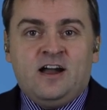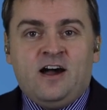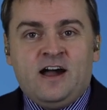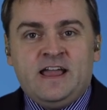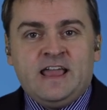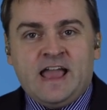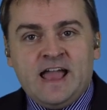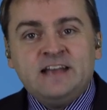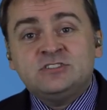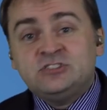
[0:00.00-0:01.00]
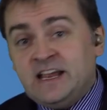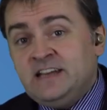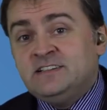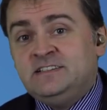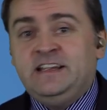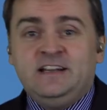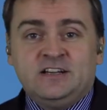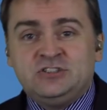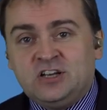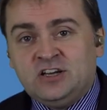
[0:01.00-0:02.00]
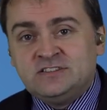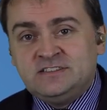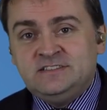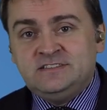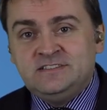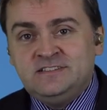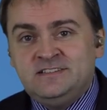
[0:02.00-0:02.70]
I had taken English classes.